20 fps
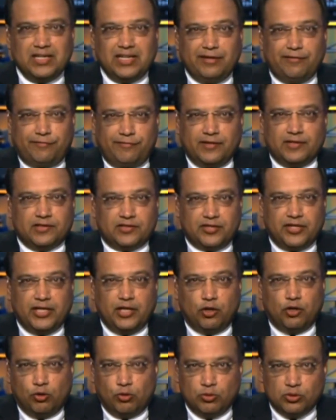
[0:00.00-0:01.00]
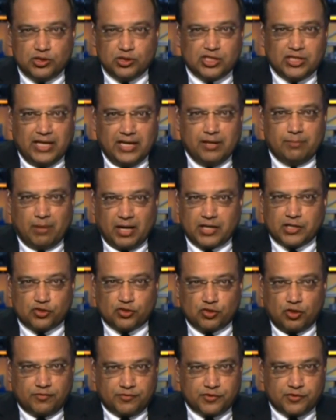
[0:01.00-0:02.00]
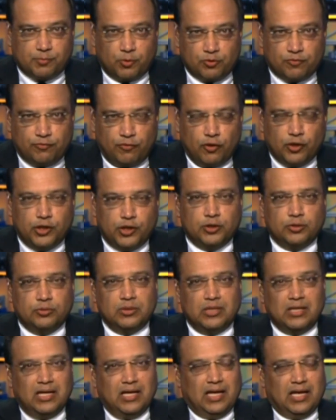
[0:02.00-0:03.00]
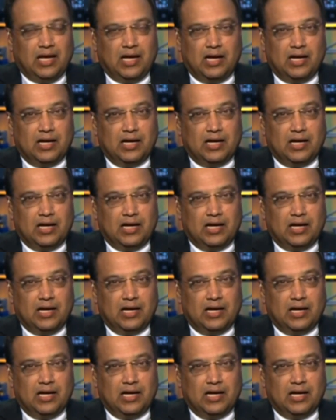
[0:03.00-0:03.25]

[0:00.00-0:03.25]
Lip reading: is really fill three holes in Microsoft's portfolio.